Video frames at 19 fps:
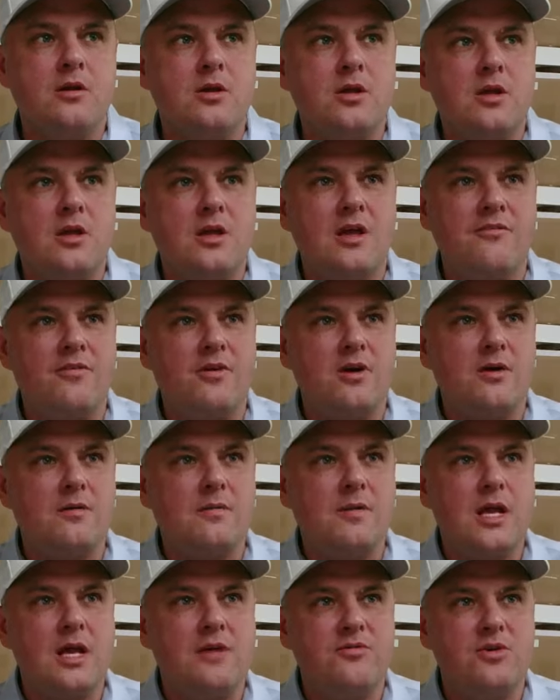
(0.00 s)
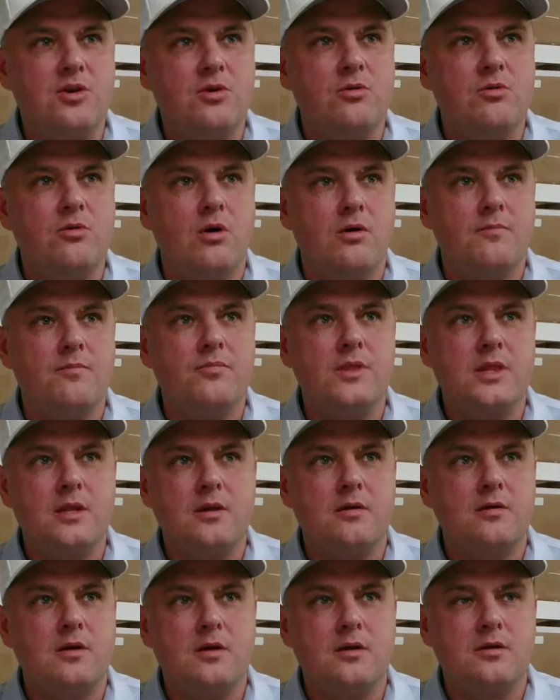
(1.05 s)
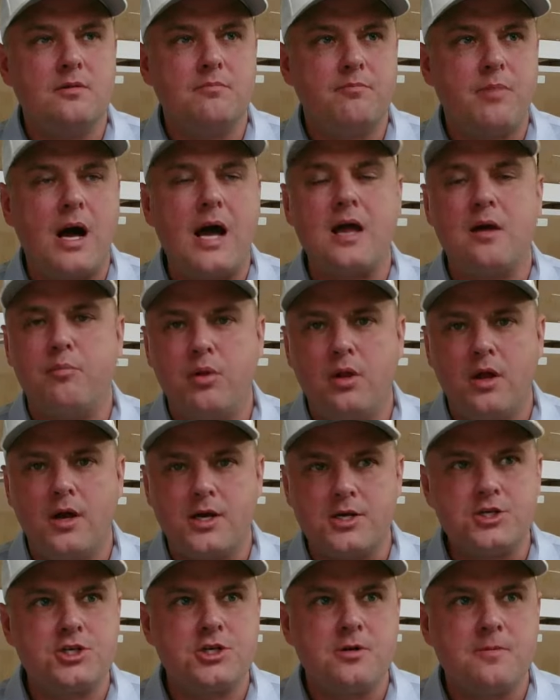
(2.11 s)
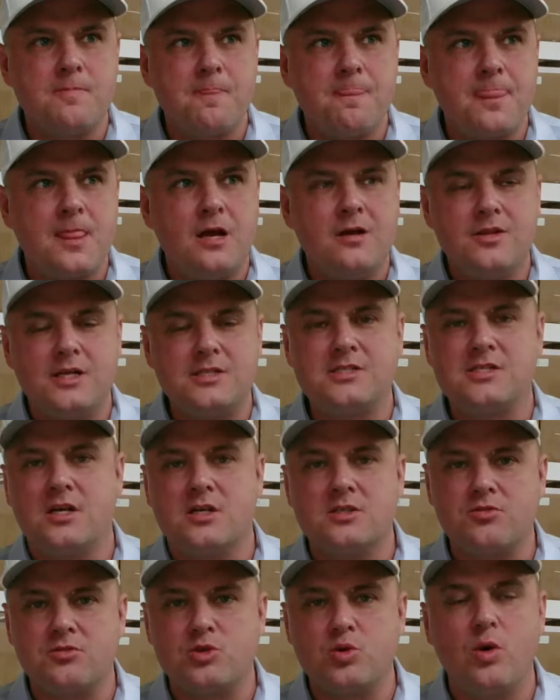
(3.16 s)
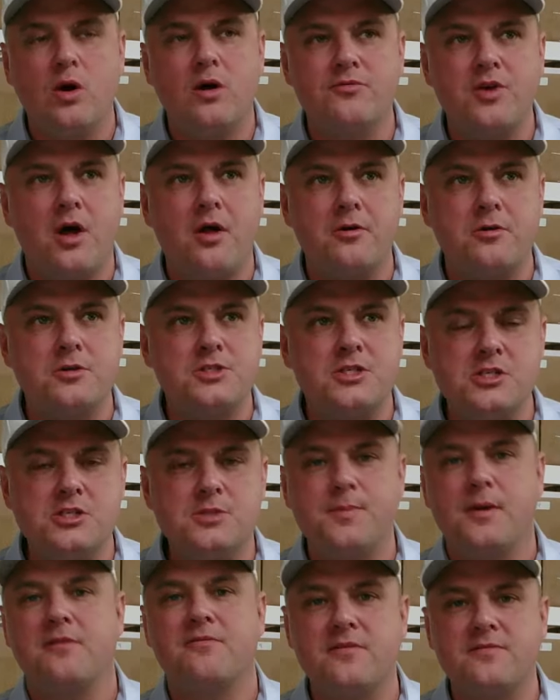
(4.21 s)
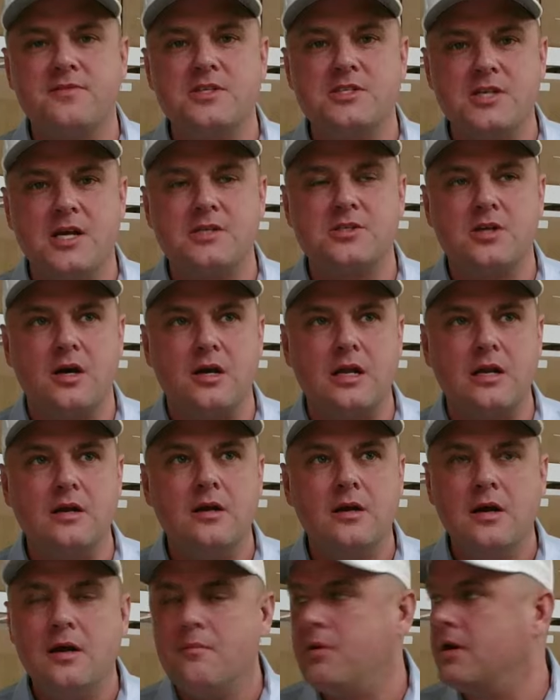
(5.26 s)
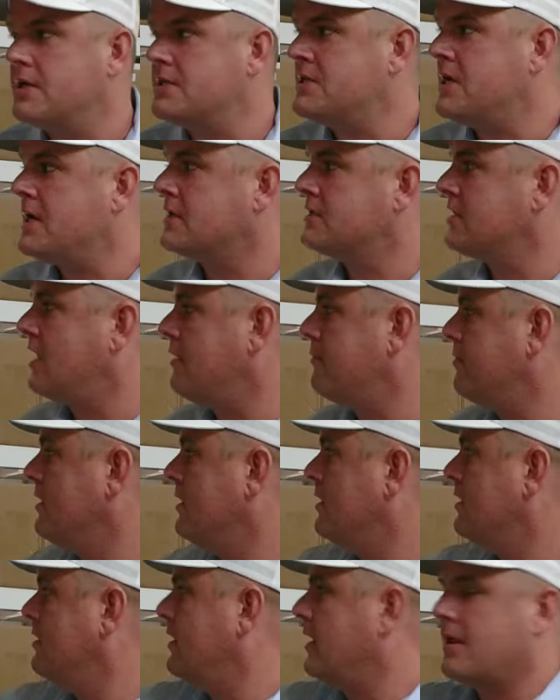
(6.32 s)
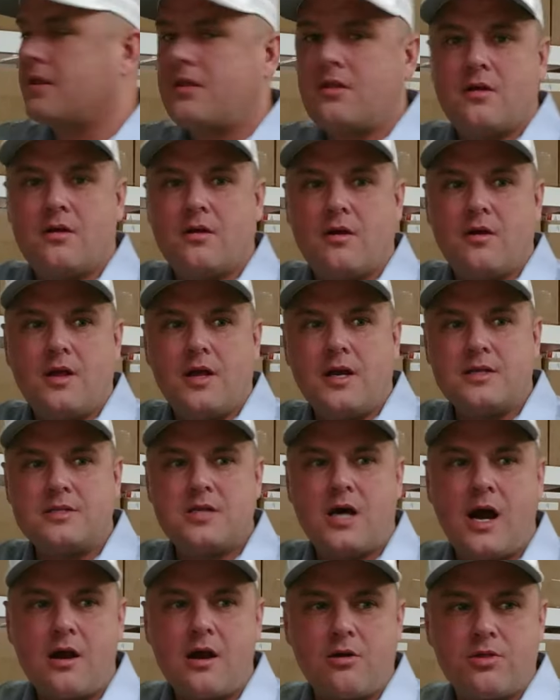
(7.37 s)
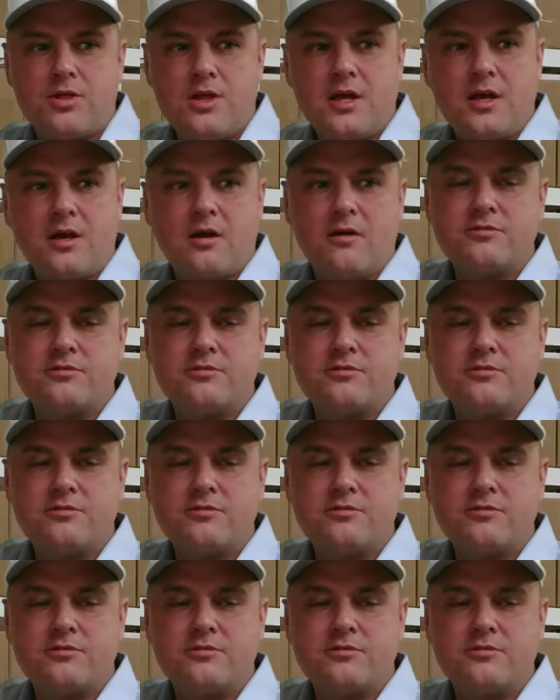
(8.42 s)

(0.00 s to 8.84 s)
if you buy a plush that sells for $12 and you spend 50 cents on it, but it takes up like an entire thing of